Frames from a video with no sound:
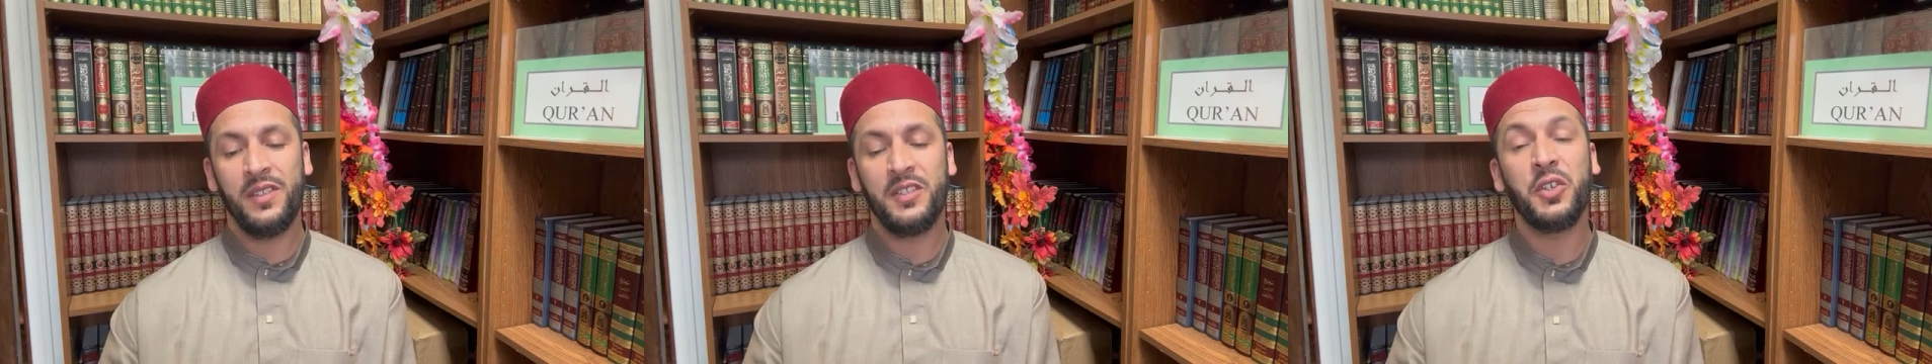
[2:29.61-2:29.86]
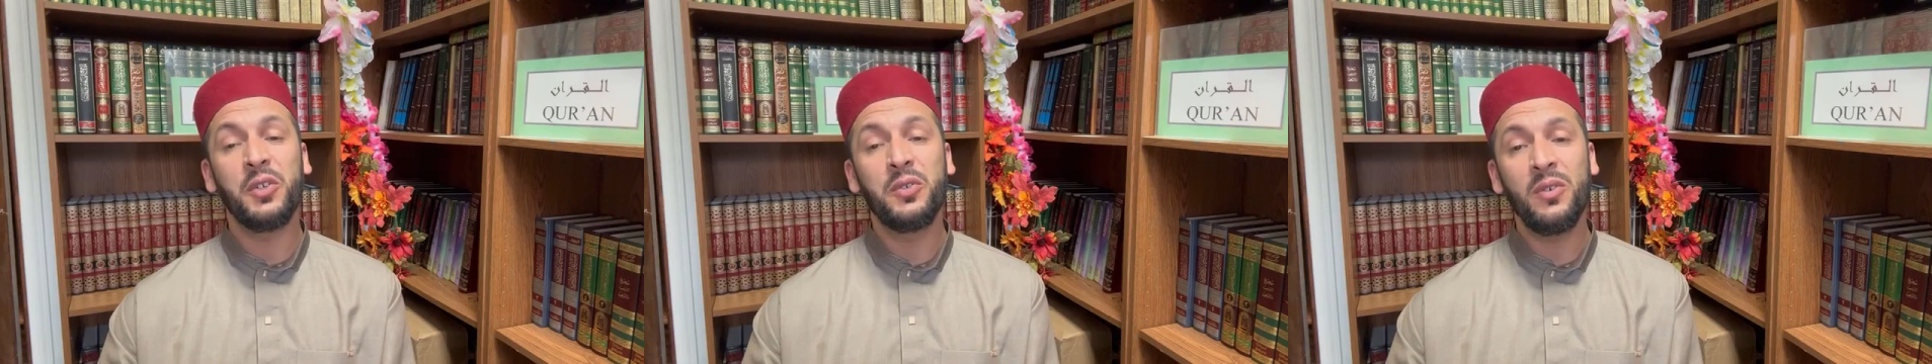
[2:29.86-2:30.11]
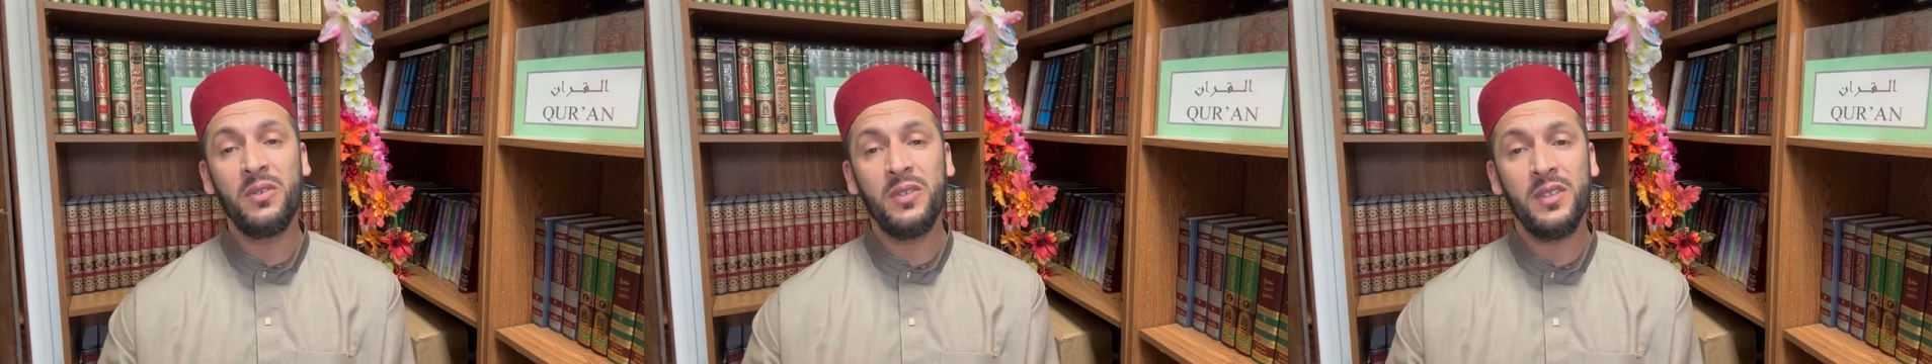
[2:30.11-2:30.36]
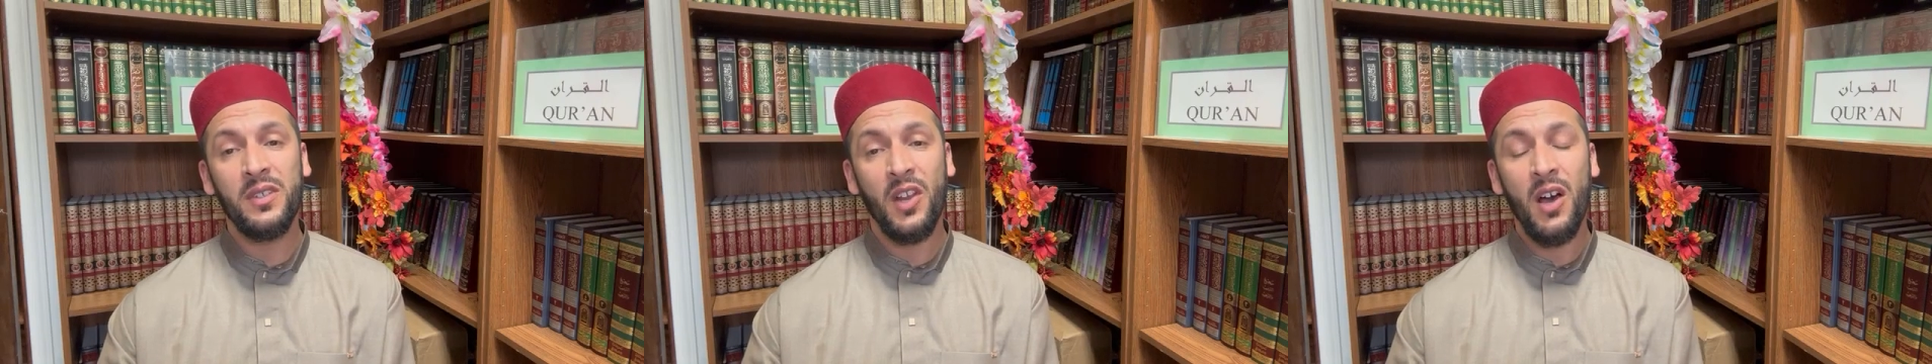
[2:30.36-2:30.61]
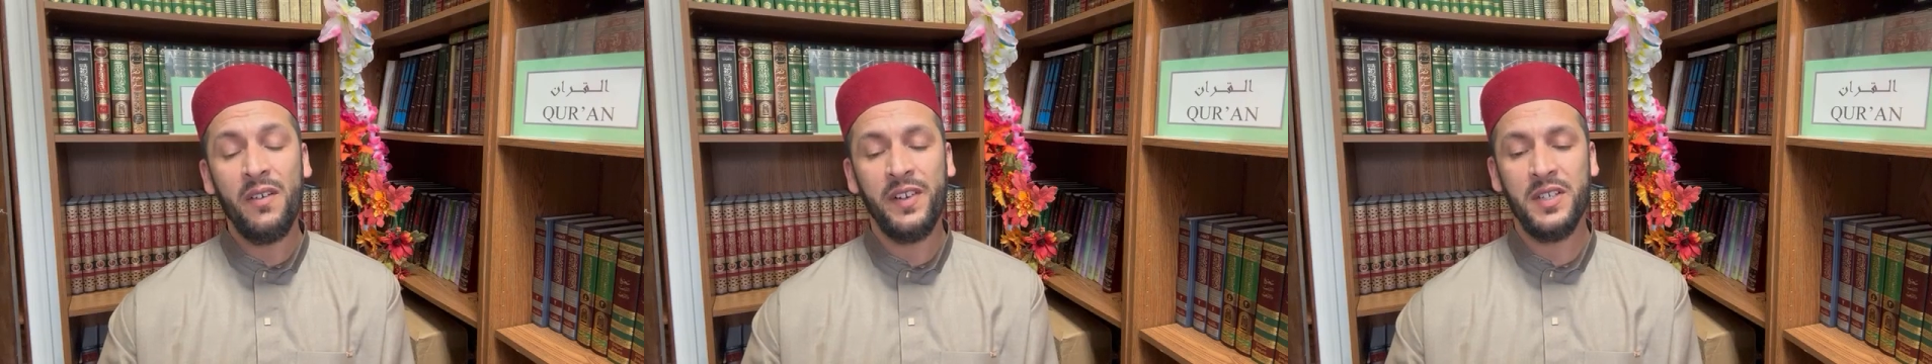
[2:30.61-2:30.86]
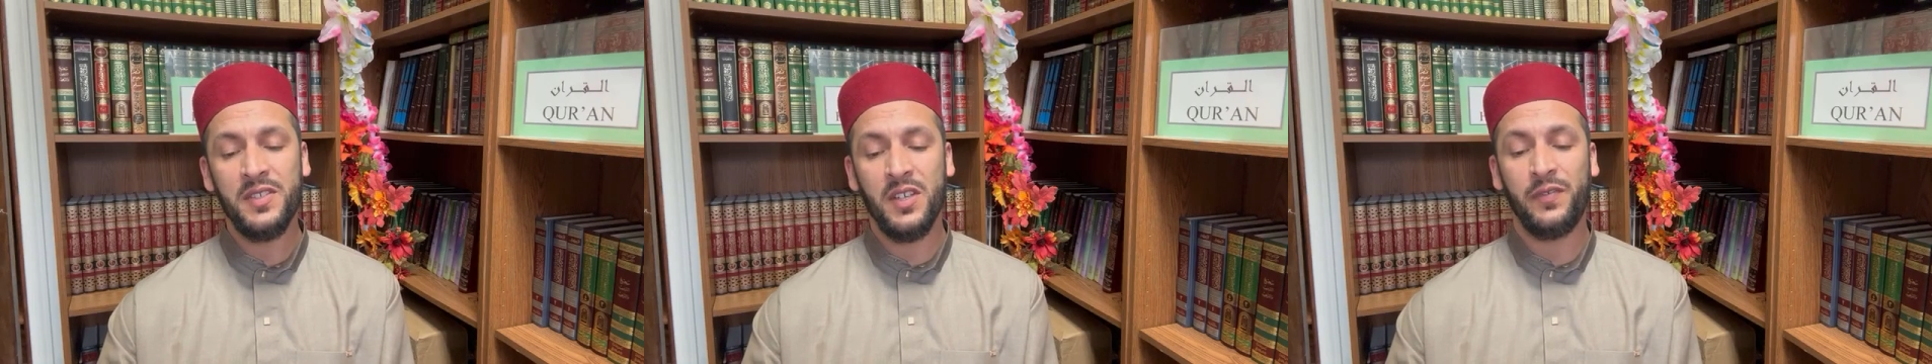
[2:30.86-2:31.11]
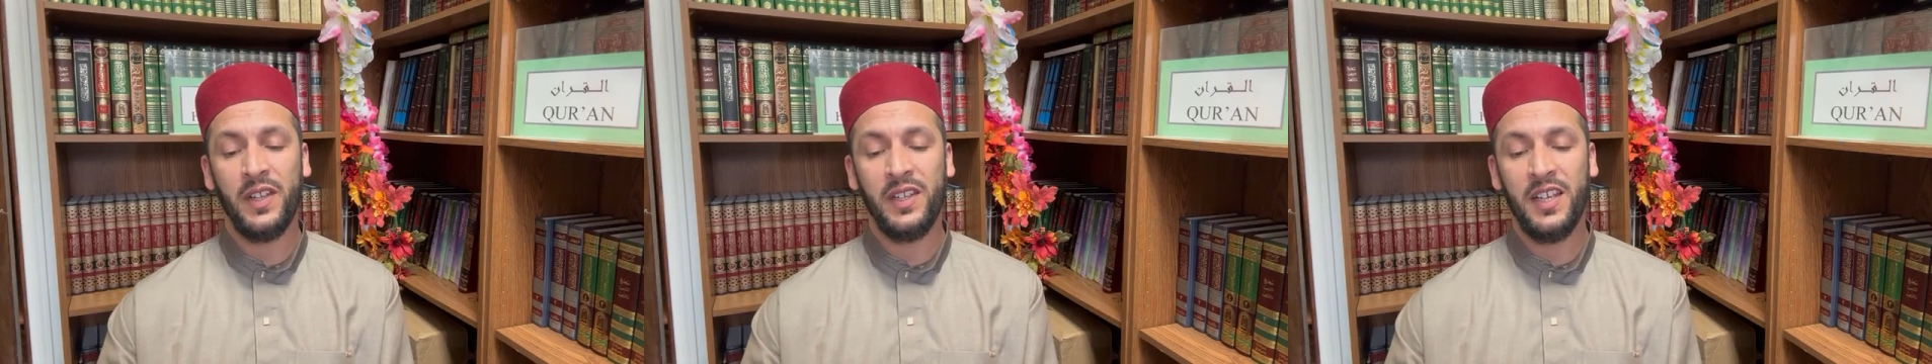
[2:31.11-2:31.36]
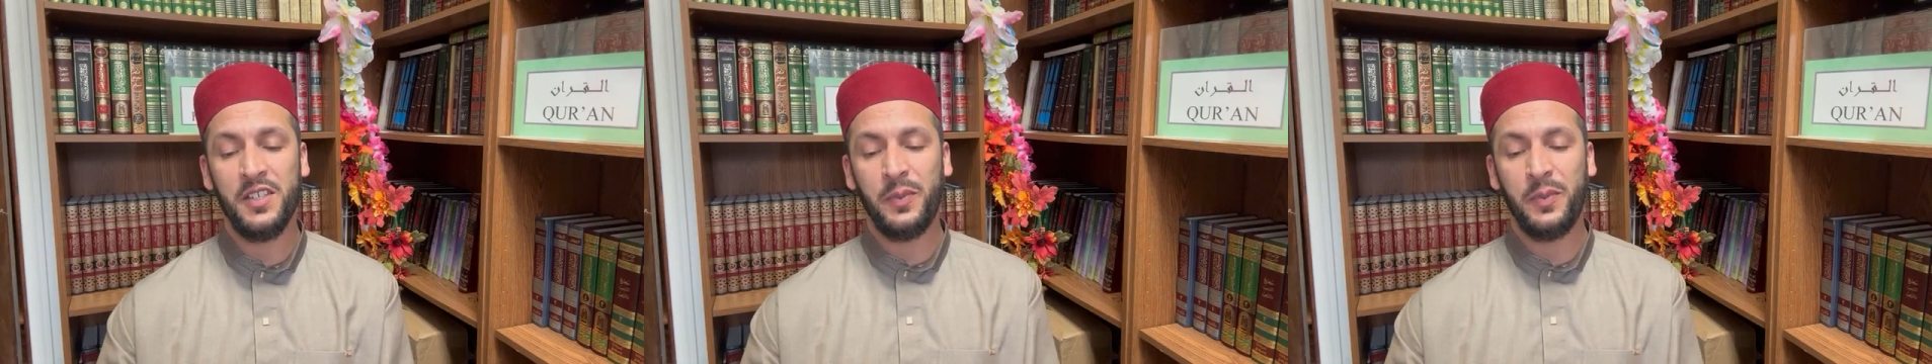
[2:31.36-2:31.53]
True lovers of Allah